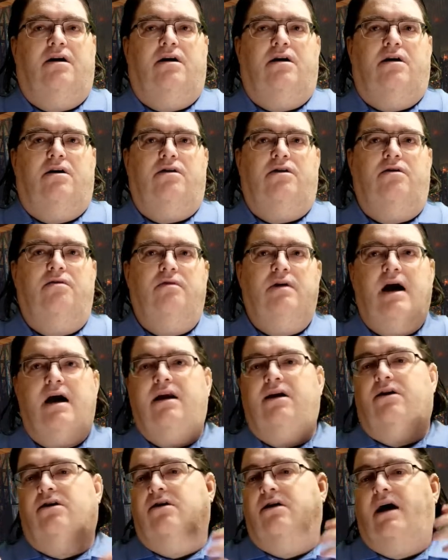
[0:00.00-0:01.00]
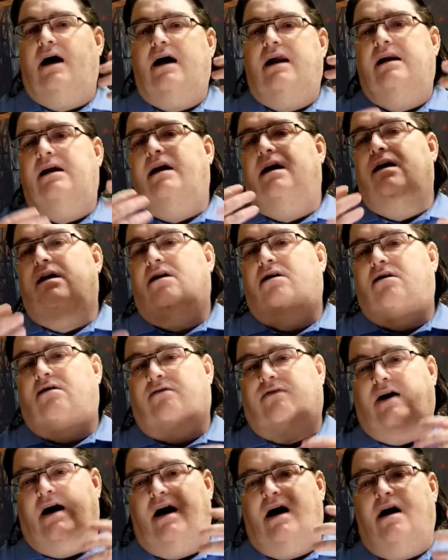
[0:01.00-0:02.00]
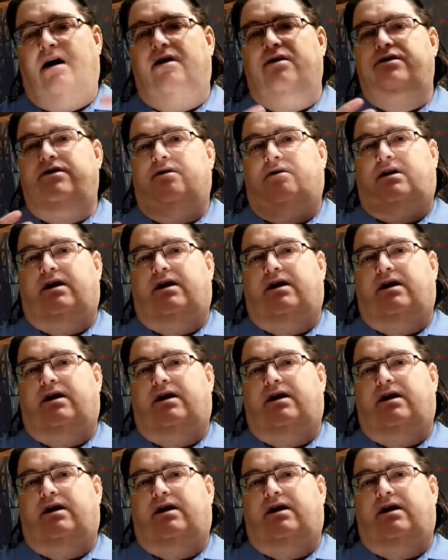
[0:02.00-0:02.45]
you got a good idea of how your